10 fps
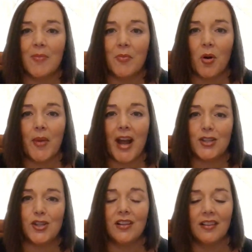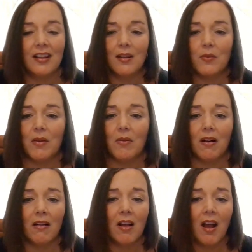that more passionately than we
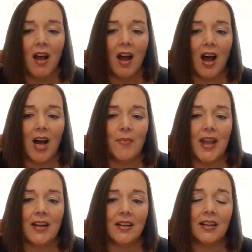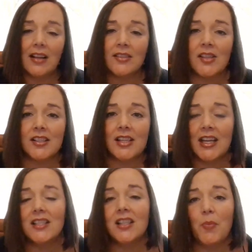will. Um, and it allows us
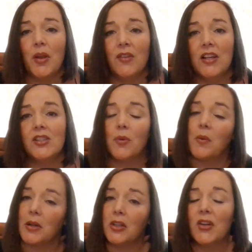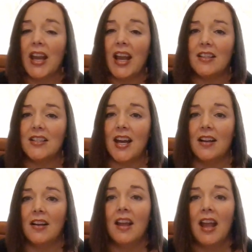to easily pivot. So, when we're looking at the
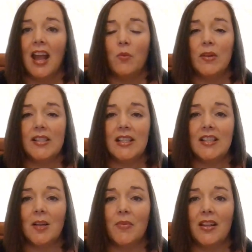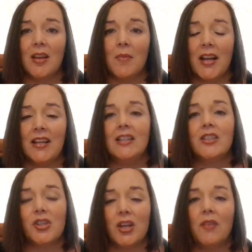data and we see something that might
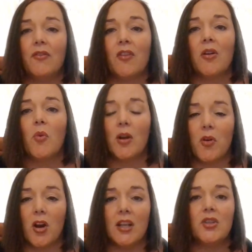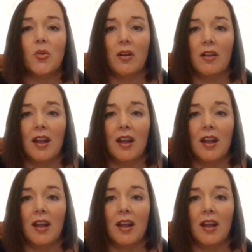need to shift from one market to a